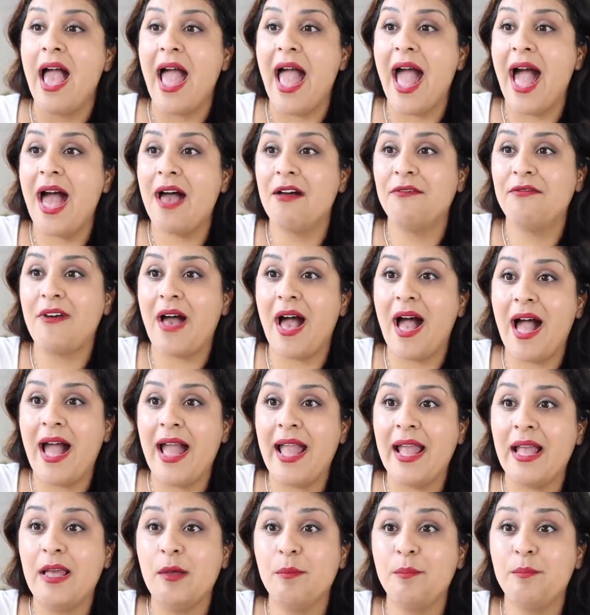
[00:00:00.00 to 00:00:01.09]
Have
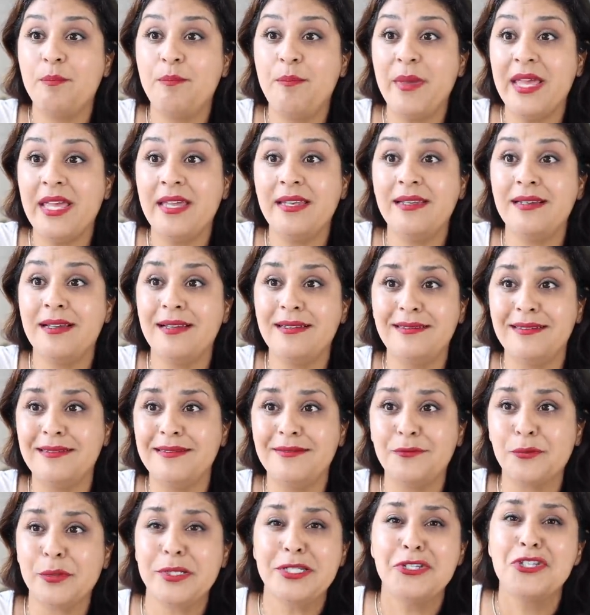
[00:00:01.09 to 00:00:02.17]
I been
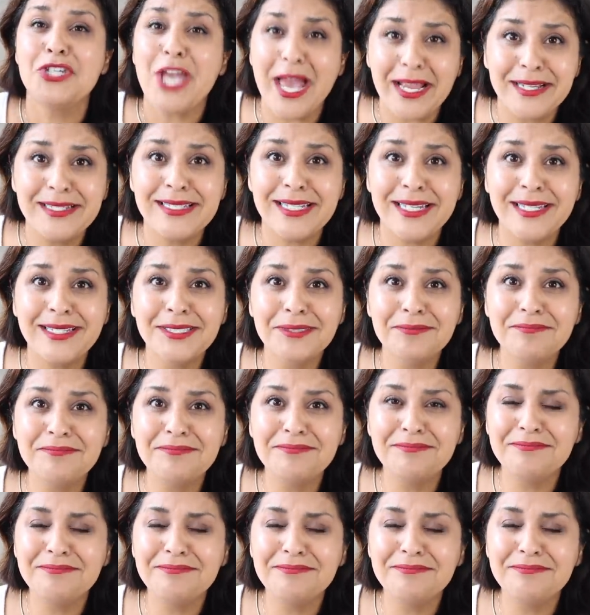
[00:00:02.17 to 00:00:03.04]
rejected?